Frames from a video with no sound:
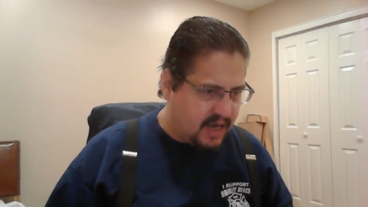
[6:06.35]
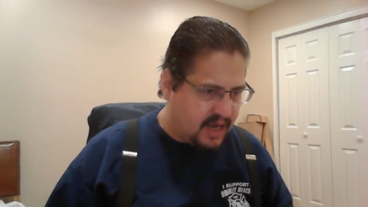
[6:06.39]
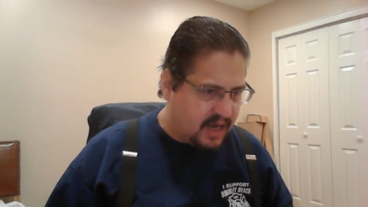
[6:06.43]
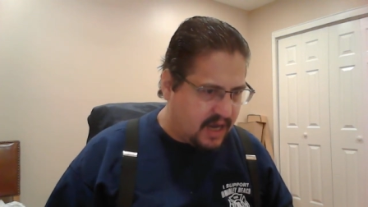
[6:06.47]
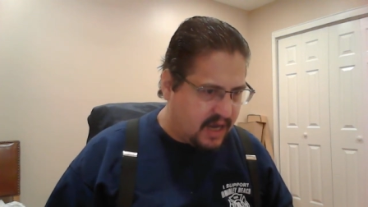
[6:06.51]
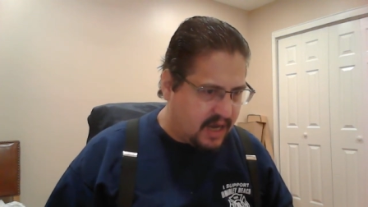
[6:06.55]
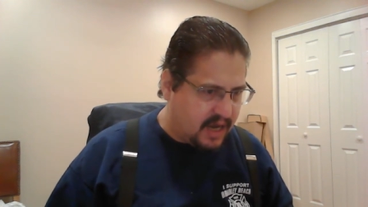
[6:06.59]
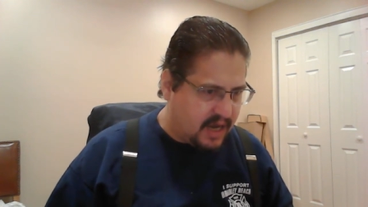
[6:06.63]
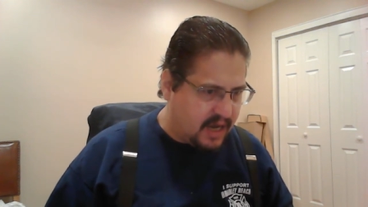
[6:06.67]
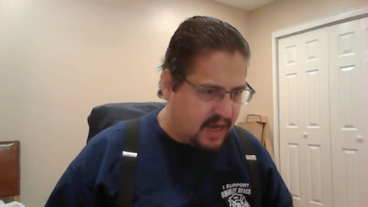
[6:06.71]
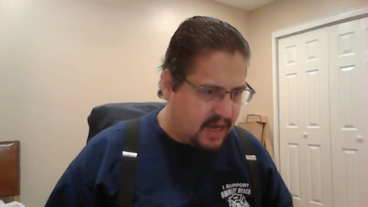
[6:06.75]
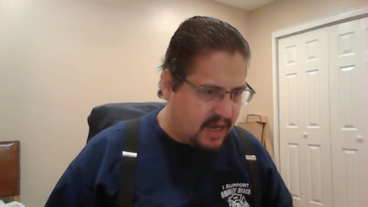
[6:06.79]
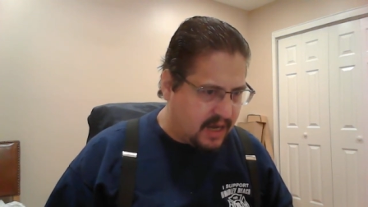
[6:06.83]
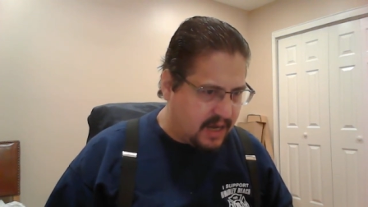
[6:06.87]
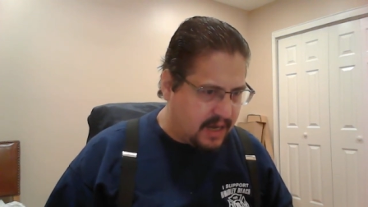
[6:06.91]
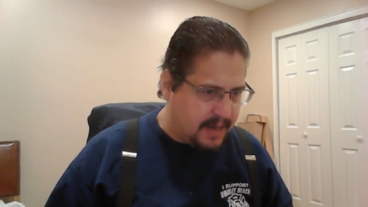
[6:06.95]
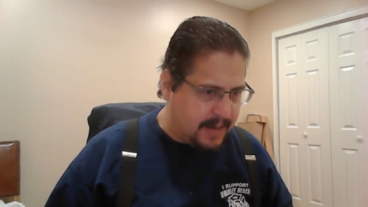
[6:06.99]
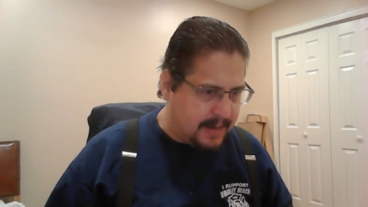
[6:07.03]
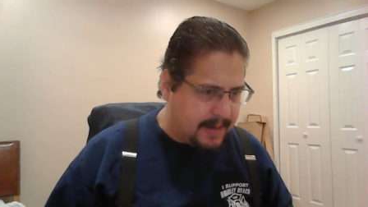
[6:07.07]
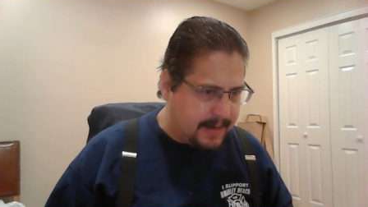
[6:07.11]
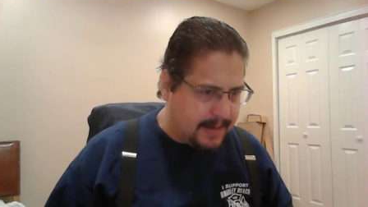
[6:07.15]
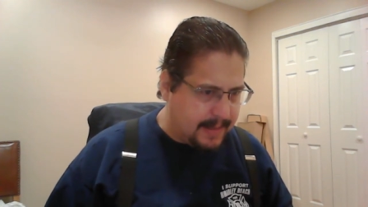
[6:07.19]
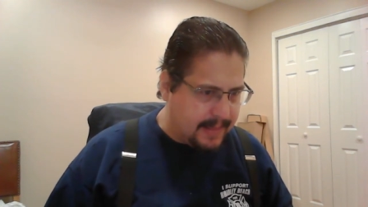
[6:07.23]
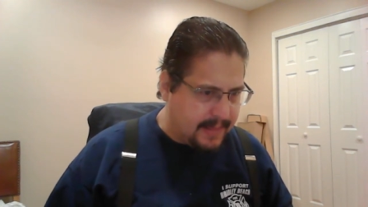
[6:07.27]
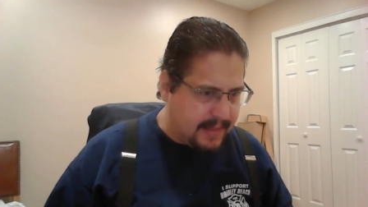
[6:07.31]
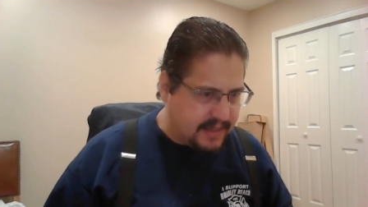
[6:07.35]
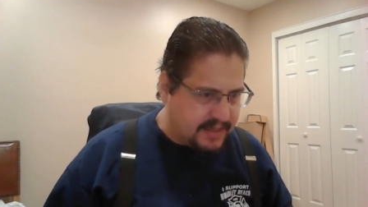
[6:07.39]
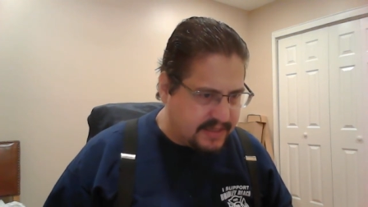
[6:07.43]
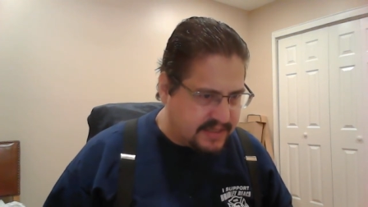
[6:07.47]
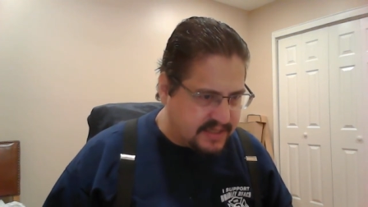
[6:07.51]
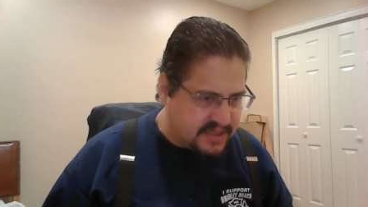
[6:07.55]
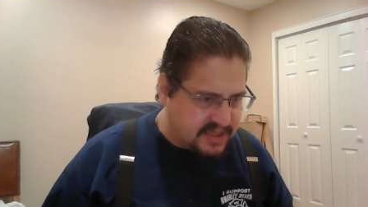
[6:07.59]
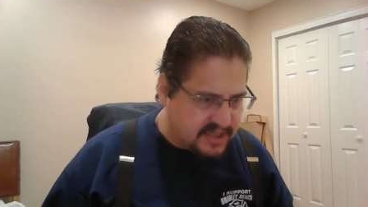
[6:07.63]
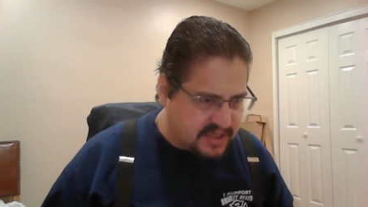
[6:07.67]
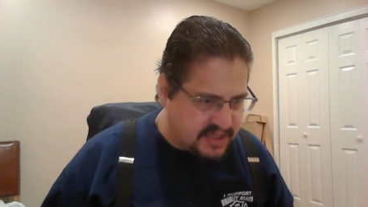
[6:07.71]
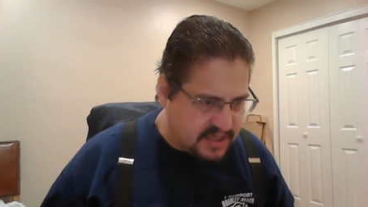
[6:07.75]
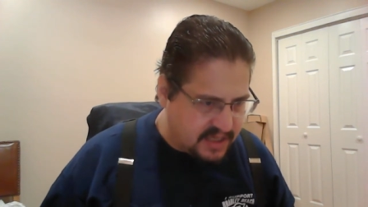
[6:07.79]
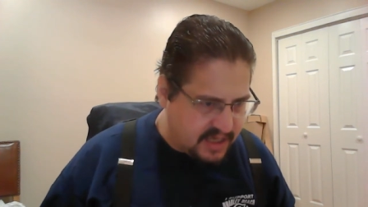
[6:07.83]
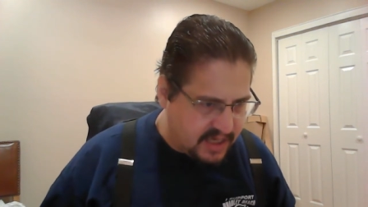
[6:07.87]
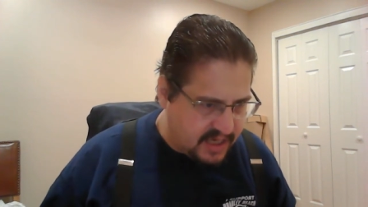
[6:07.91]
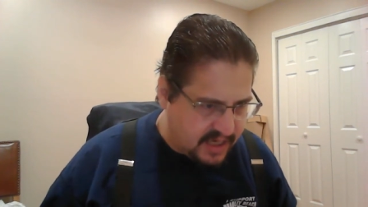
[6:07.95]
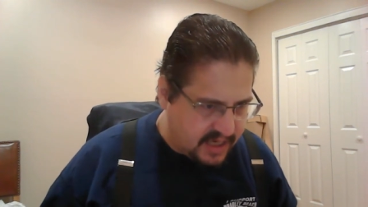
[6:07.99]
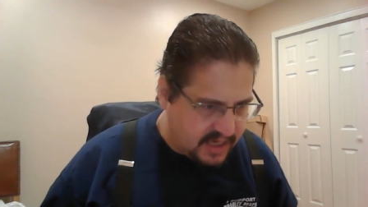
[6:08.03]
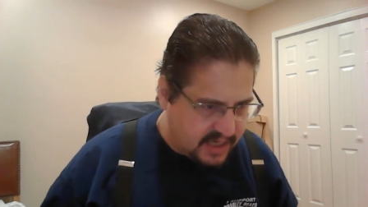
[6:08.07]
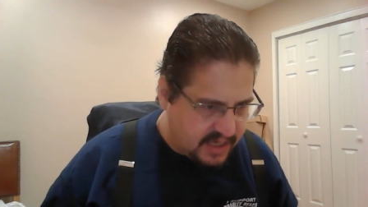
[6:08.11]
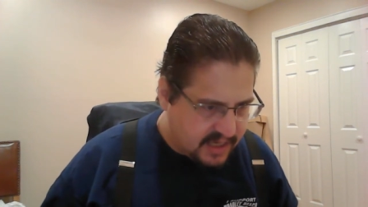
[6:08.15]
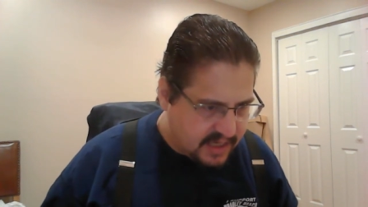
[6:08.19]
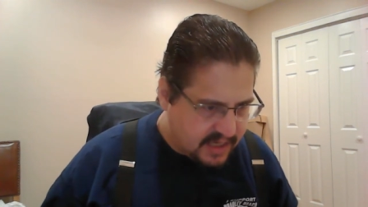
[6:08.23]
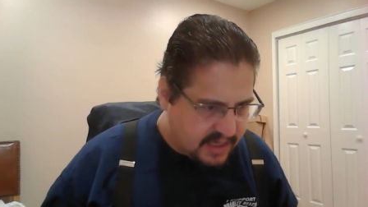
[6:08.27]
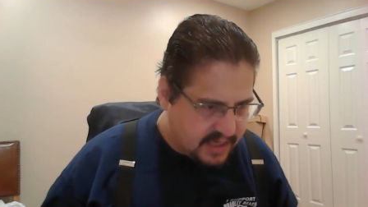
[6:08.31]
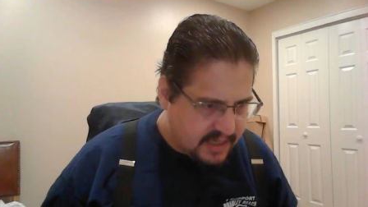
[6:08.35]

Let's see.